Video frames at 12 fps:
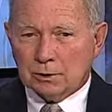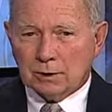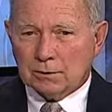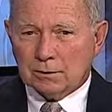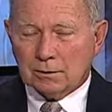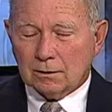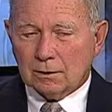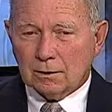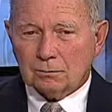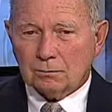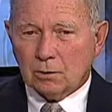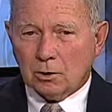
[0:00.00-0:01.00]
that
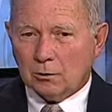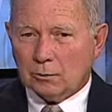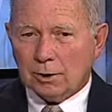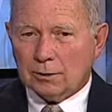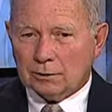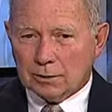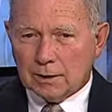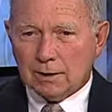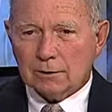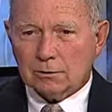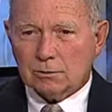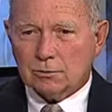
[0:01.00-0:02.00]
are around now